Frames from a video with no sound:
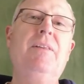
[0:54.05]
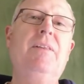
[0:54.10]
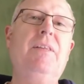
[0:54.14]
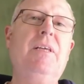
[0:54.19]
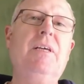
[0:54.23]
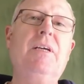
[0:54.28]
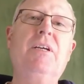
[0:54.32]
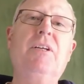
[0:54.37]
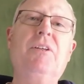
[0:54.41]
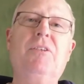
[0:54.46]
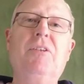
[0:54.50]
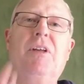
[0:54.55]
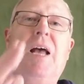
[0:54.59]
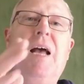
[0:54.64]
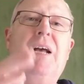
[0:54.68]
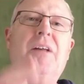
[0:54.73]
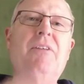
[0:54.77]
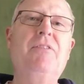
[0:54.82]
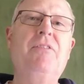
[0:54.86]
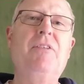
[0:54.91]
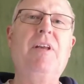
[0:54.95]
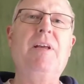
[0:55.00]
the
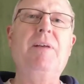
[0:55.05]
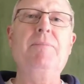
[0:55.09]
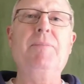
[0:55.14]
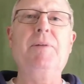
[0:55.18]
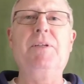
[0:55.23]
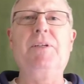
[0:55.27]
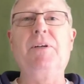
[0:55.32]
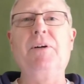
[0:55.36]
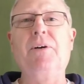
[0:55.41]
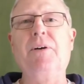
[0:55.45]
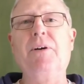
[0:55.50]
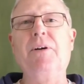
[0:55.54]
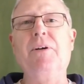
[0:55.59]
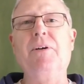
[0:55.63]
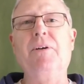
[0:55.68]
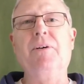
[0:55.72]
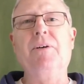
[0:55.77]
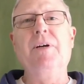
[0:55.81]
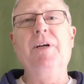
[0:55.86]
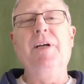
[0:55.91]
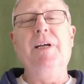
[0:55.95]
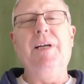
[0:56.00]
exact same
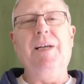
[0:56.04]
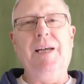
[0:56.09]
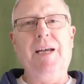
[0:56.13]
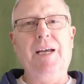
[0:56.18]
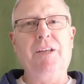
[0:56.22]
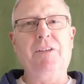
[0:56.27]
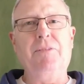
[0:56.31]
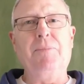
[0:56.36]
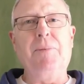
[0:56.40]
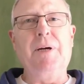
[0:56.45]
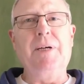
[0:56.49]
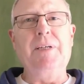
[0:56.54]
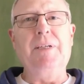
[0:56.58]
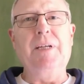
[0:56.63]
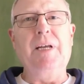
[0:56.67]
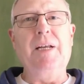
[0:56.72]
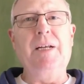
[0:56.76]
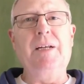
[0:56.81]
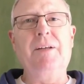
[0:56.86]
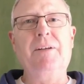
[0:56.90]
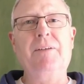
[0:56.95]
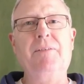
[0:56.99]
material as my
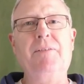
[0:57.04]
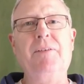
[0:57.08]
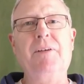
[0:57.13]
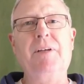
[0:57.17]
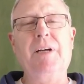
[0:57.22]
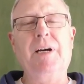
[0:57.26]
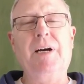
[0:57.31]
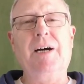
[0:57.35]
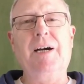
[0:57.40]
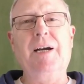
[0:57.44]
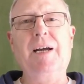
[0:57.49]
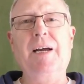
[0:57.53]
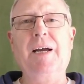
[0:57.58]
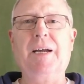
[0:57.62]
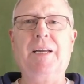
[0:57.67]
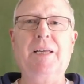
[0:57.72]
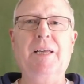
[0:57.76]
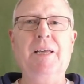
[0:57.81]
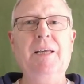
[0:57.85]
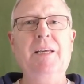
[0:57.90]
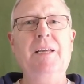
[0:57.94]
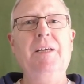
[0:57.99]
native
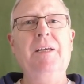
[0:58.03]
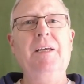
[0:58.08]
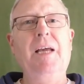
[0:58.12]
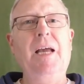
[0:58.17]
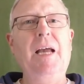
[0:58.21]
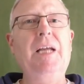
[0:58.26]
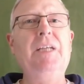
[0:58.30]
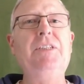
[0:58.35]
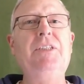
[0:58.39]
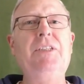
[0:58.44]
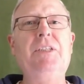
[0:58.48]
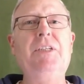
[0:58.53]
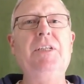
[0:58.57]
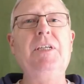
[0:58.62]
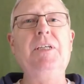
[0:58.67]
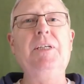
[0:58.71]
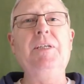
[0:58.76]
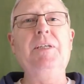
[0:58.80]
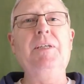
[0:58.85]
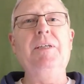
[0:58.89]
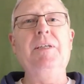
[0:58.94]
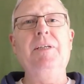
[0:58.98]
kayak,
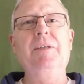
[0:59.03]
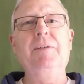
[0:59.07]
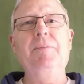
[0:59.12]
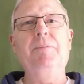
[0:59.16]
HDPE.